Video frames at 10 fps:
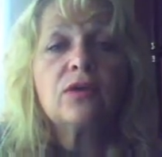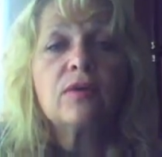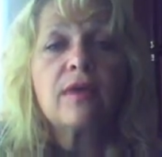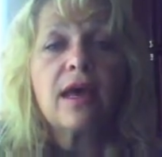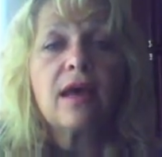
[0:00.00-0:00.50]

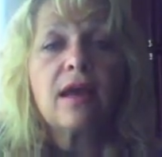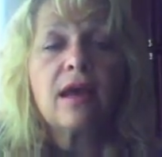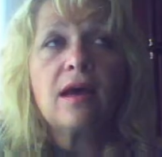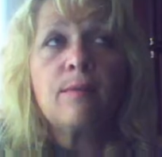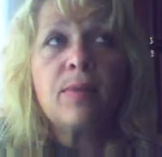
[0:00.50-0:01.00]
so
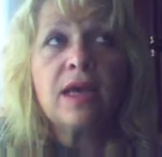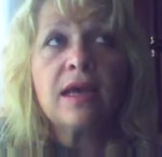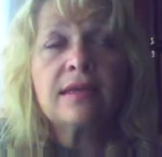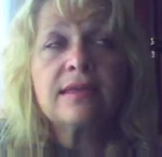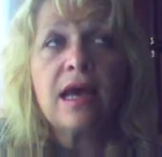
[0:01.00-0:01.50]
that,
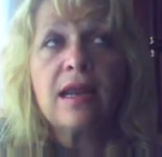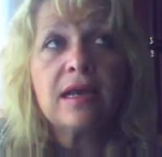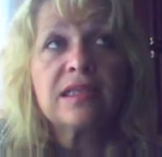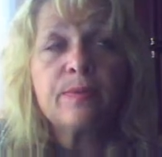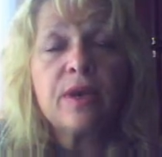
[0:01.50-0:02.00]
because that
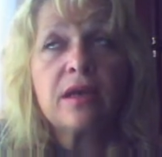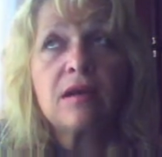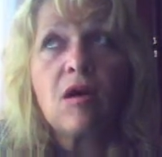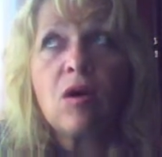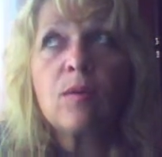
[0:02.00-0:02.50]
has
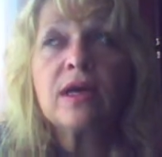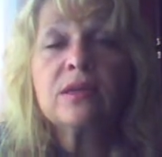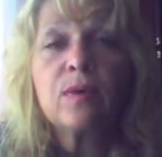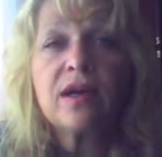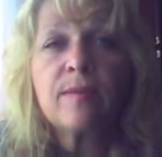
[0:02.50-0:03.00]
been
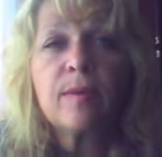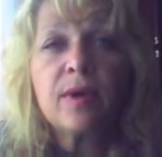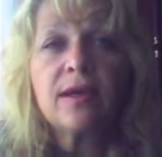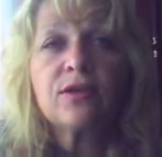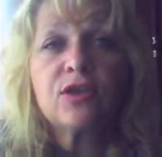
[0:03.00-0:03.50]
always one of my
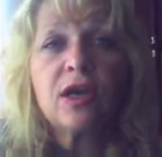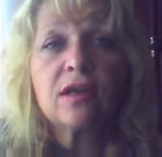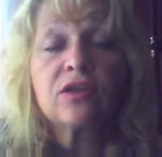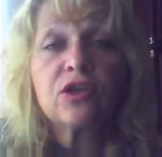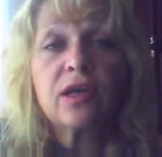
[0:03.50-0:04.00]
biggest
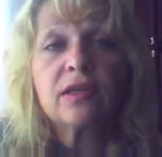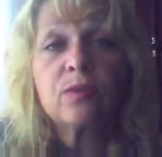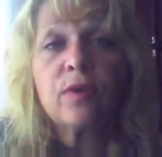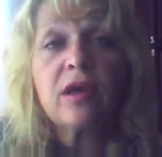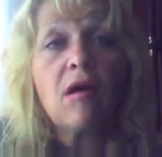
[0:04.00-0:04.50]
challenges, because
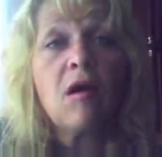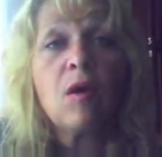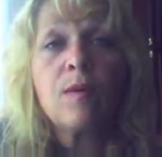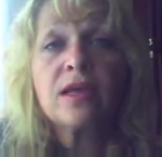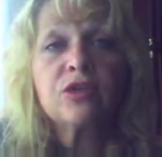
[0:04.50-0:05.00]
we
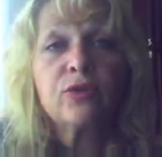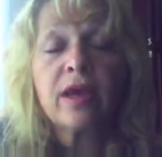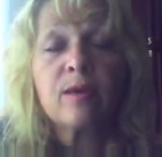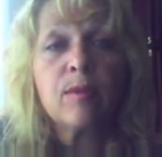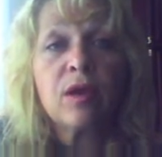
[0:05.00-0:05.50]
always
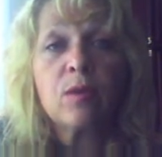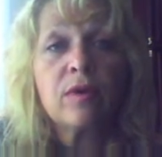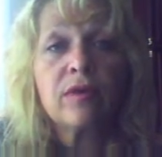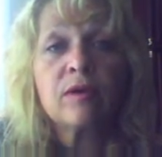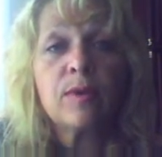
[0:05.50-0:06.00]
drank milk
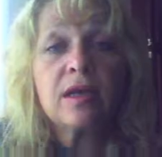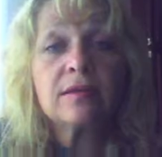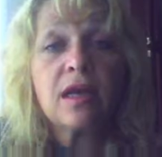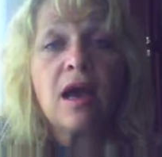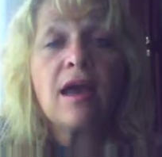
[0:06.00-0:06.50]
with our
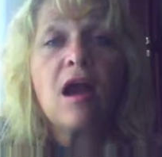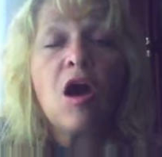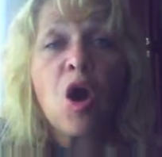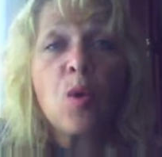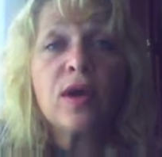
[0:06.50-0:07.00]
meals. I
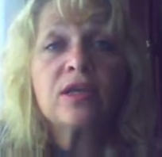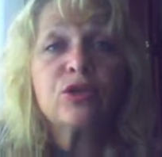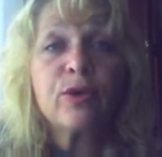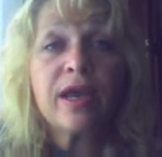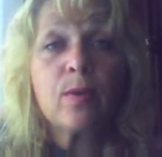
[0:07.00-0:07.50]
always
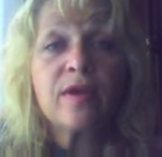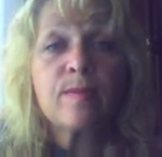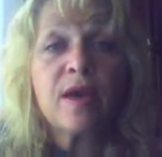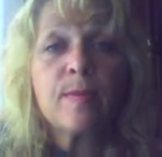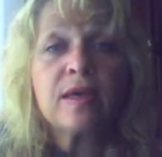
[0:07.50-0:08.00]
drank with
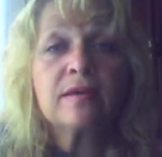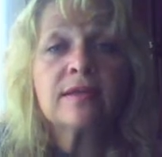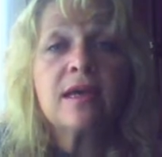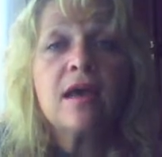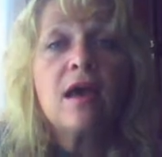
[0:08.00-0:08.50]
my meals.